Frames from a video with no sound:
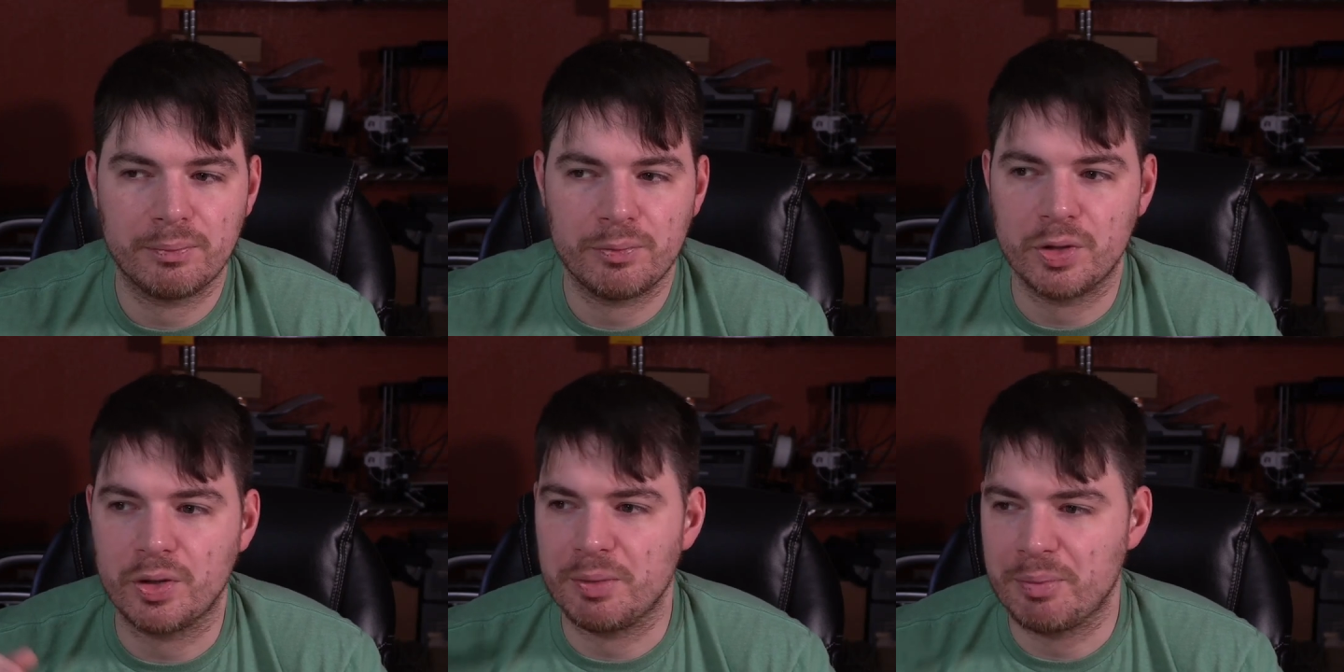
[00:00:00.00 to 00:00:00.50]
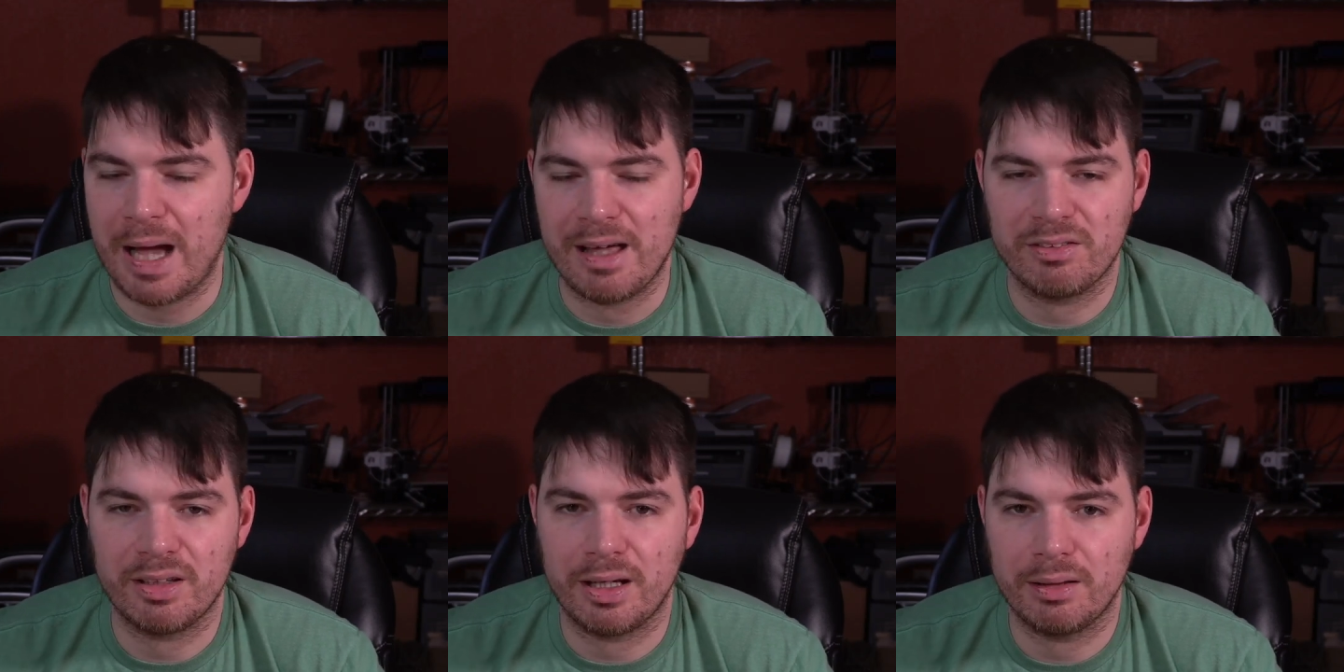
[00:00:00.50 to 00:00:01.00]
We're already
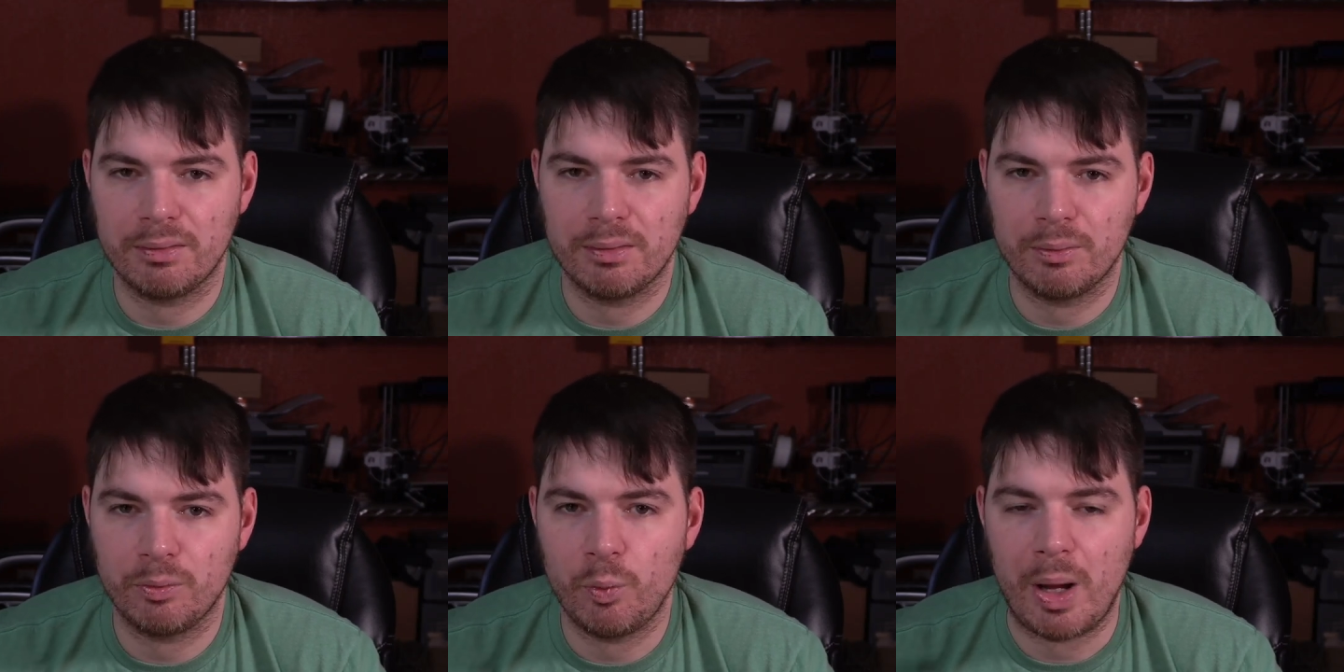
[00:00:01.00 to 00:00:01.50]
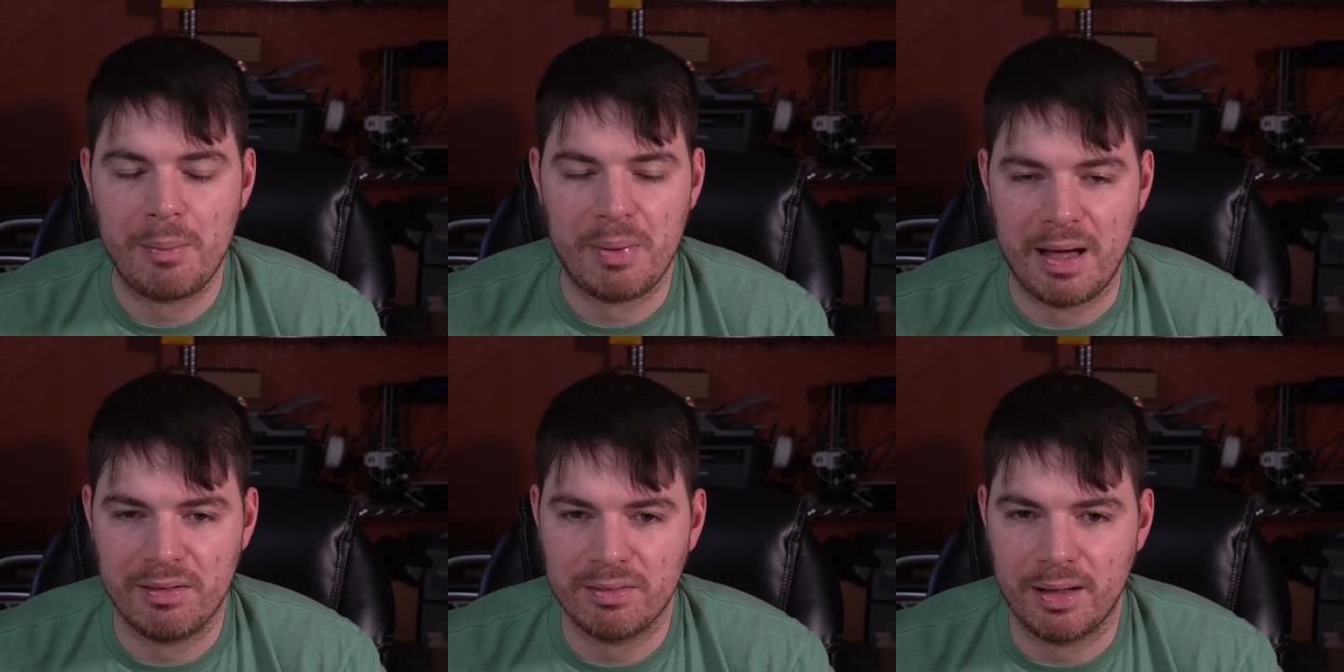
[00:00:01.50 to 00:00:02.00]
past that, way
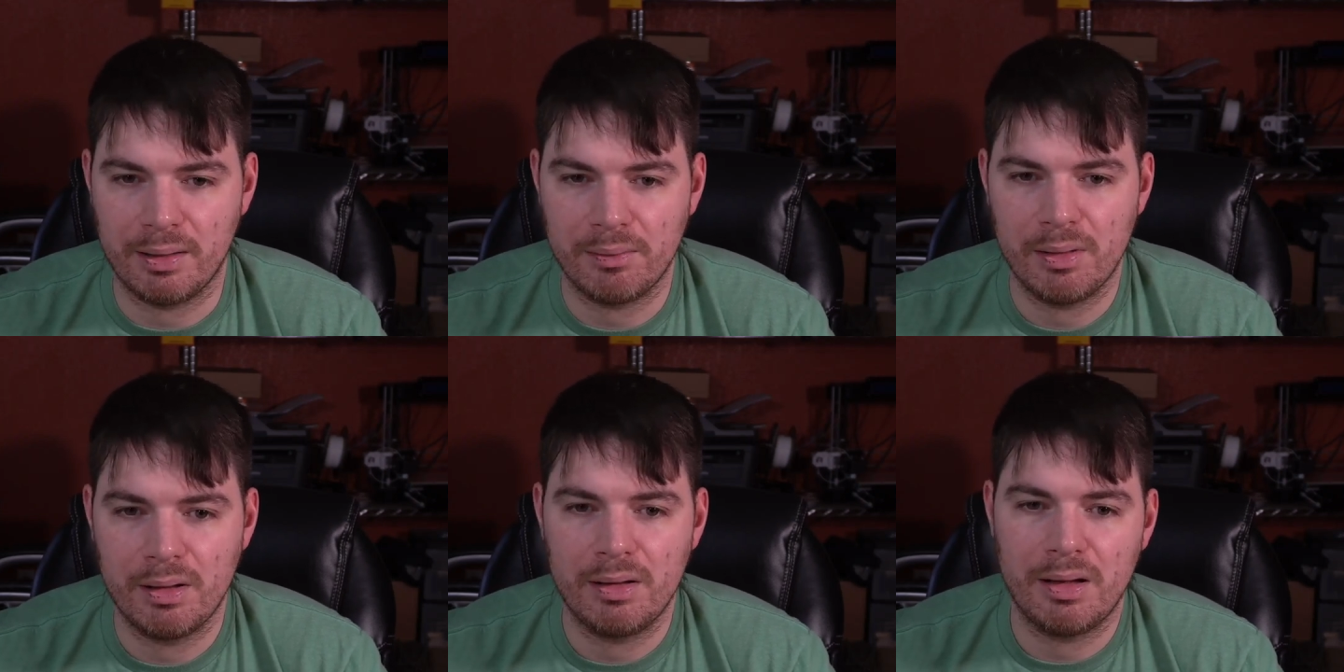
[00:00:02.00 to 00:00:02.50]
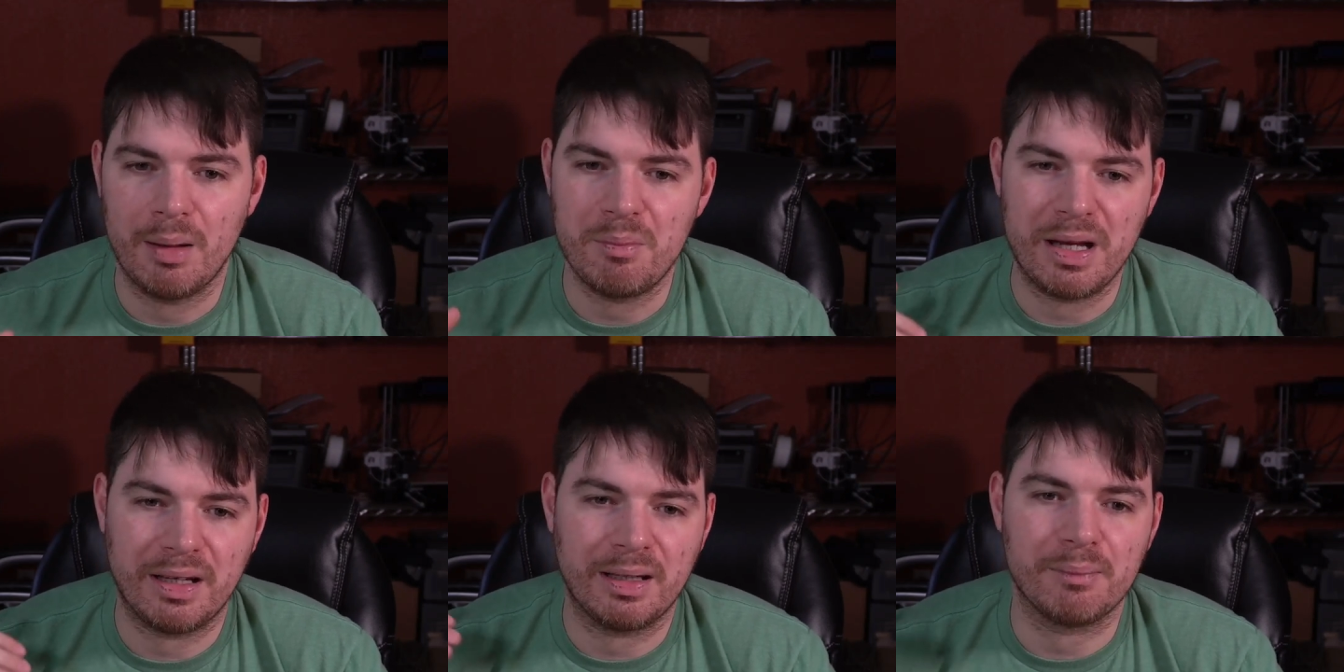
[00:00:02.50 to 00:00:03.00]
past that, and
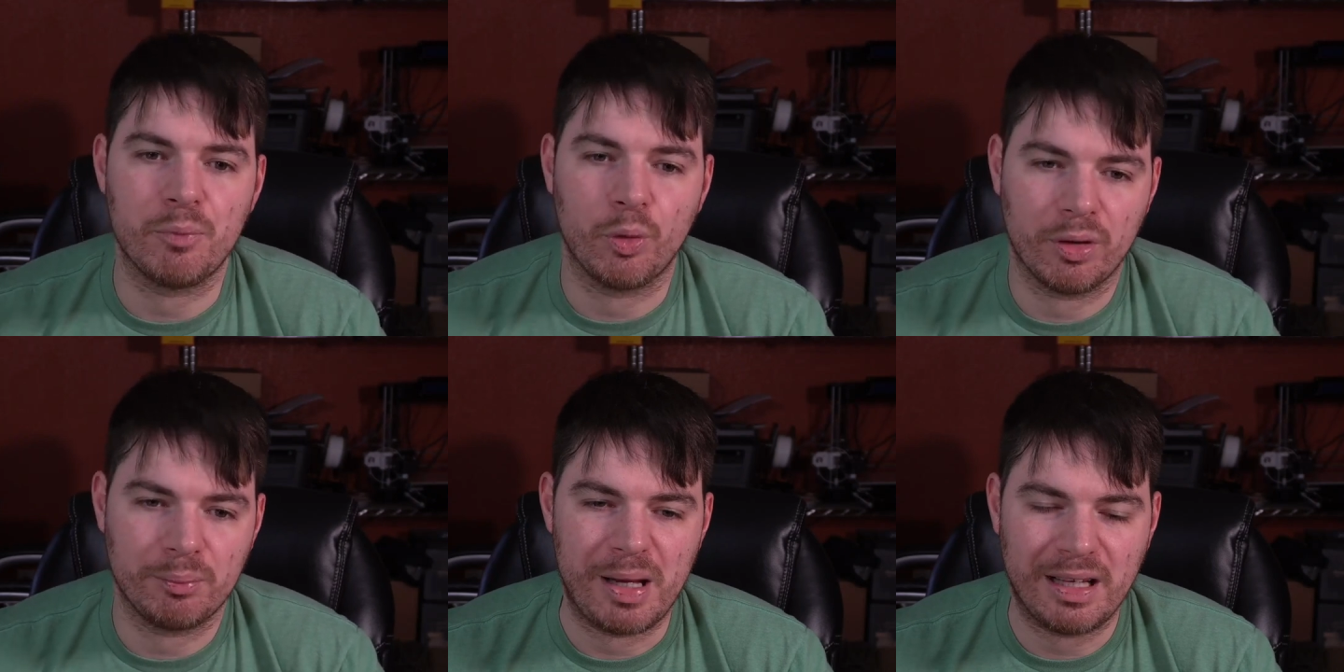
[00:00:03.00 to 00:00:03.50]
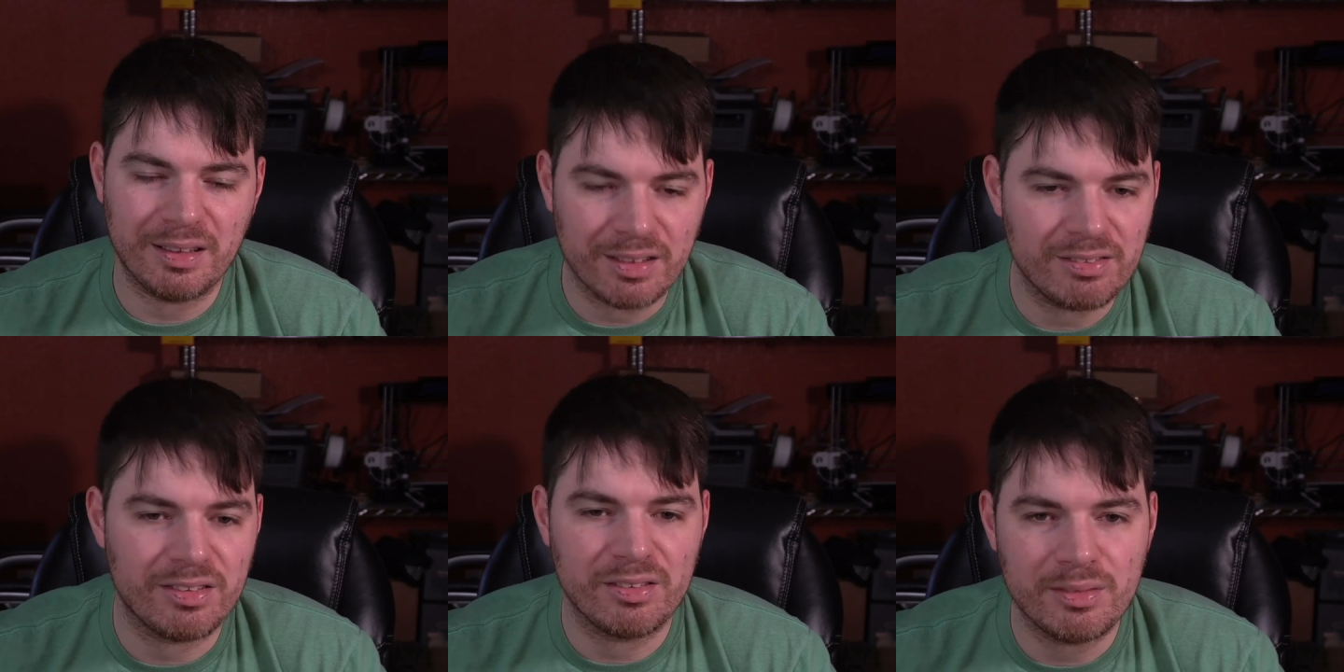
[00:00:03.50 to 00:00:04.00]
making the
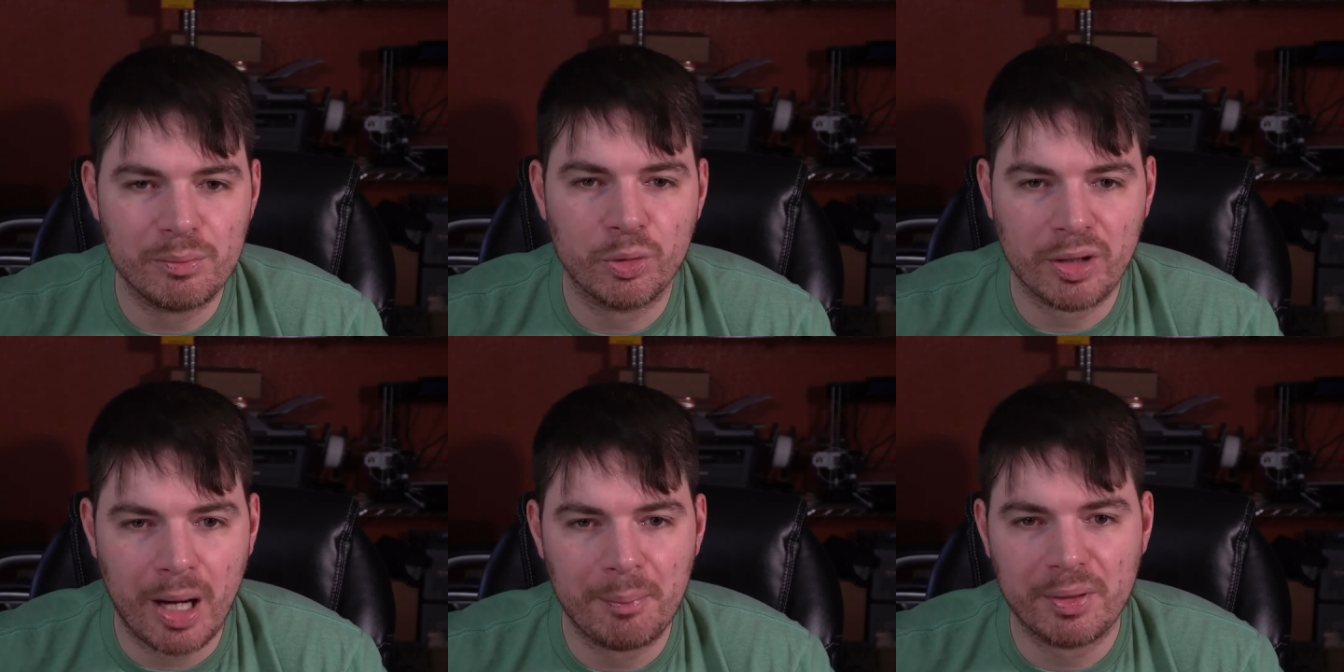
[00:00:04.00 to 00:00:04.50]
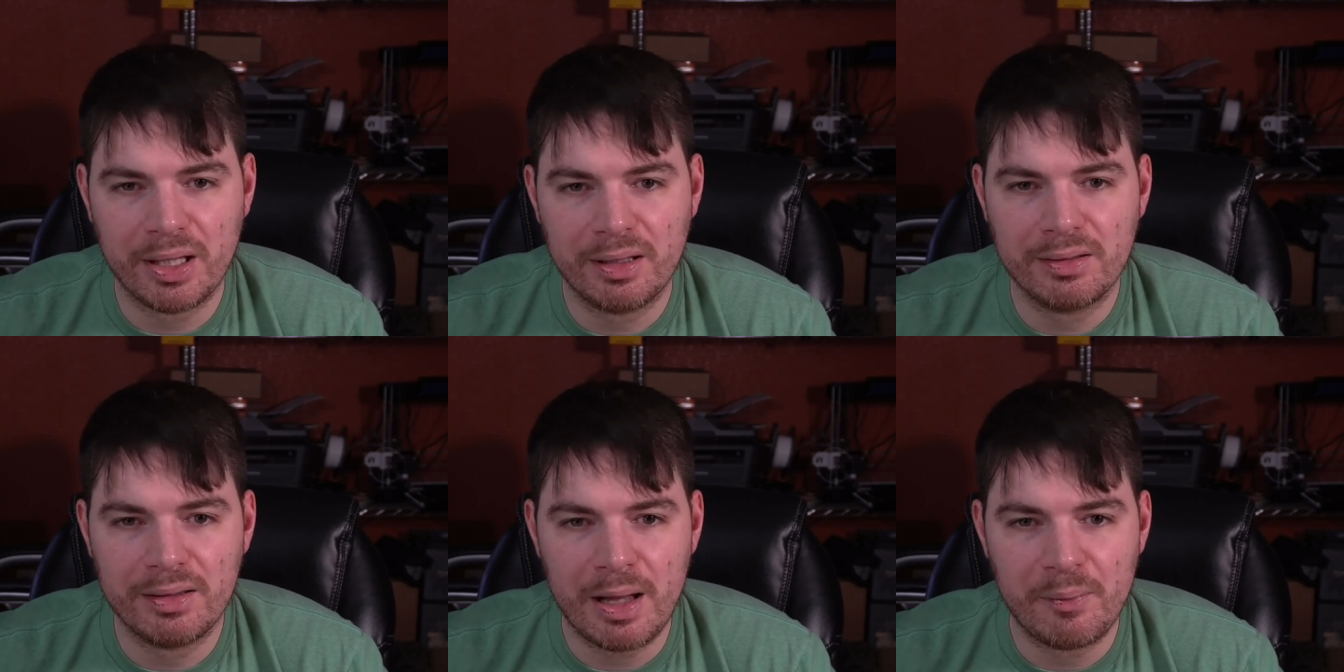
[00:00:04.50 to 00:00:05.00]
system more
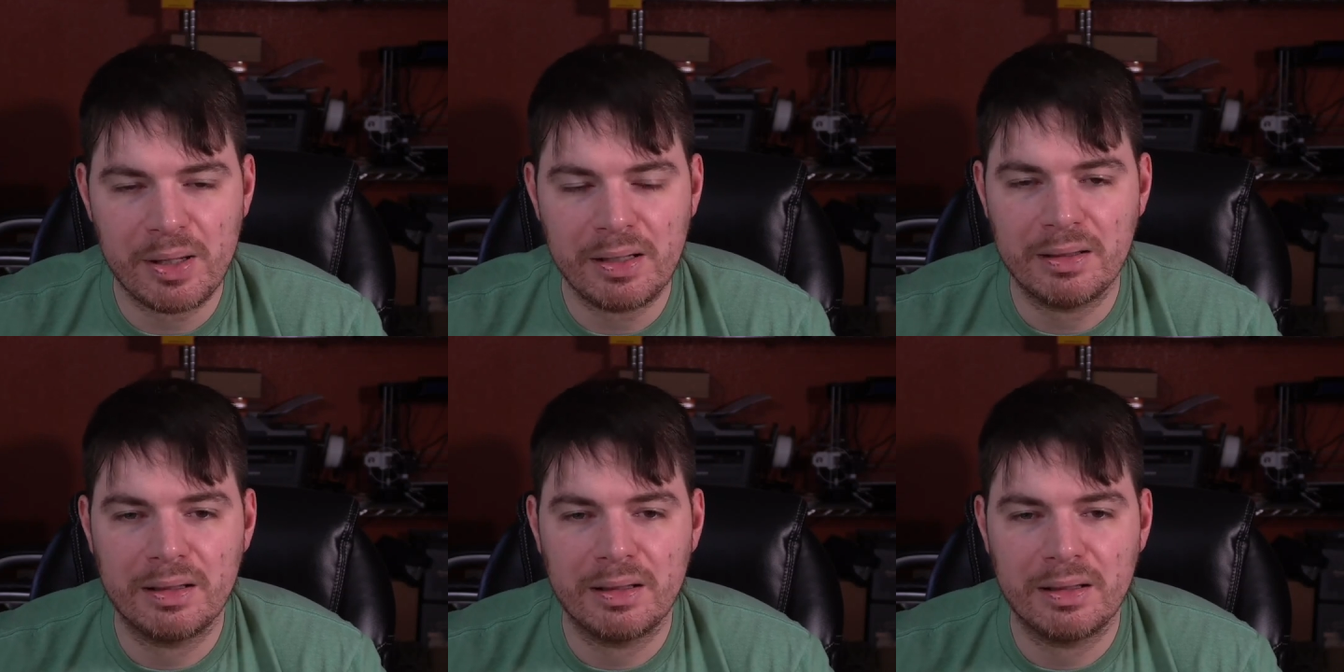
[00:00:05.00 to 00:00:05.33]
complicated that way